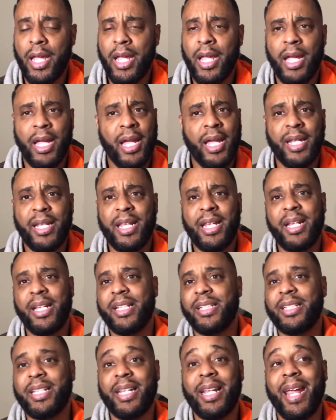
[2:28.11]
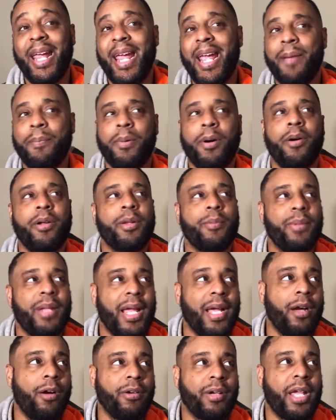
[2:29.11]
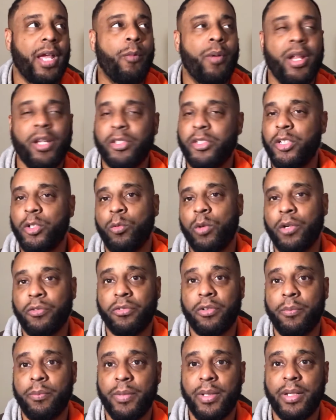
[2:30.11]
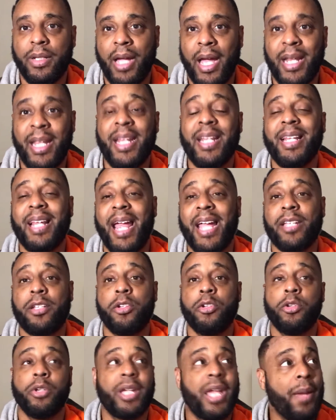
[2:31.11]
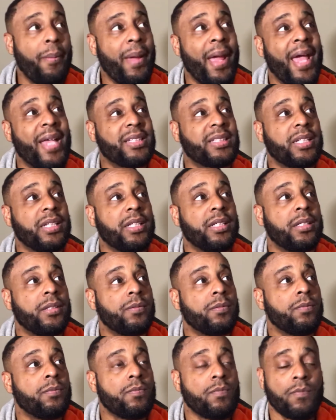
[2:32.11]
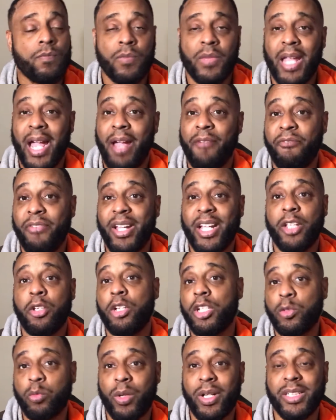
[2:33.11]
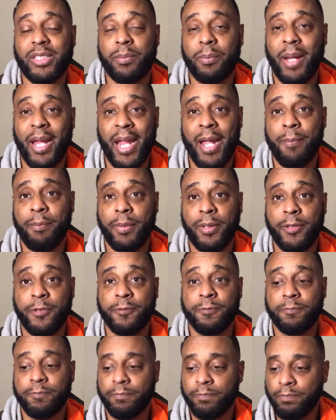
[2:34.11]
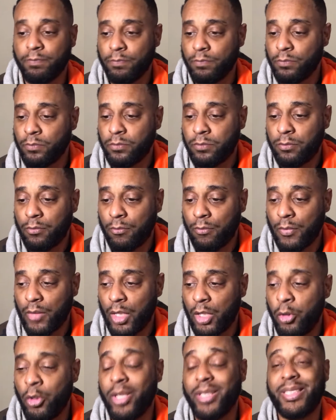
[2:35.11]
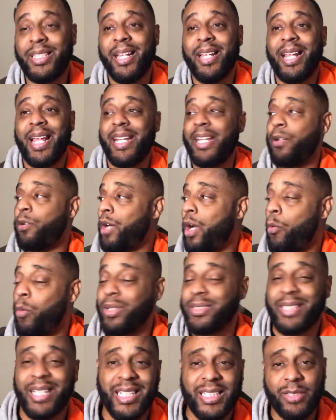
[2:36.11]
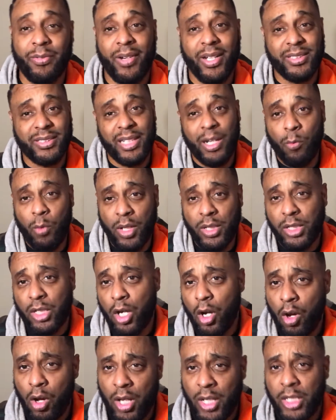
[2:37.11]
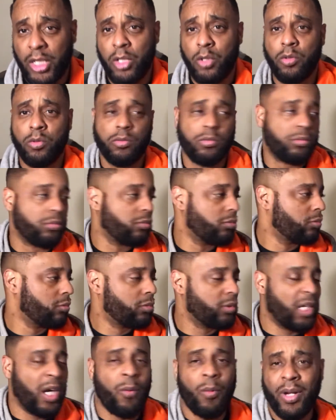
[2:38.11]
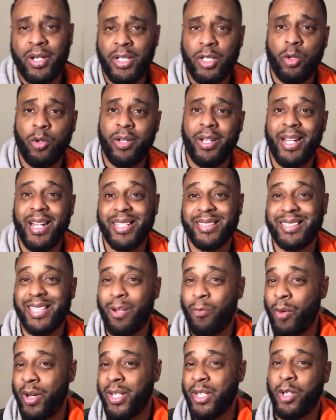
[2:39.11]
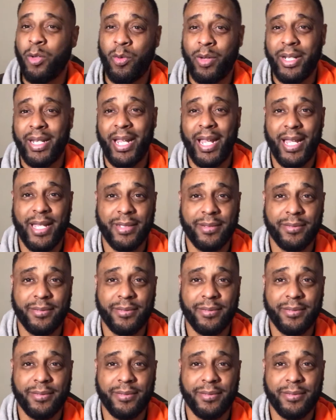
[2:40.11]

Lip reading: And then he just get the ham bone and be like, "Okay, what else you want from me? I didn't like you. You kept asking. I figured you just wanted some ham bone. You could tell I wasn't interested. I wasn't calling you. I wasn't doing this. I wasn't doing that."